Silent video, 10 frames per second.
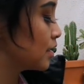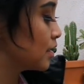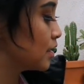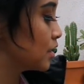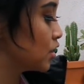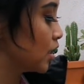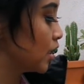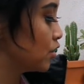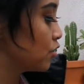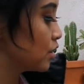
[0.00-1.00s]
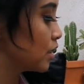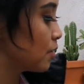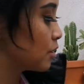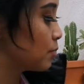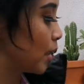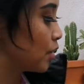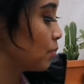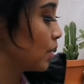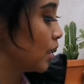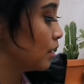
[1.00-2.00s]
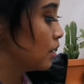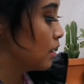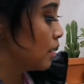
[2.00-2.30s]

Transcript: this is such an interesting spider plant.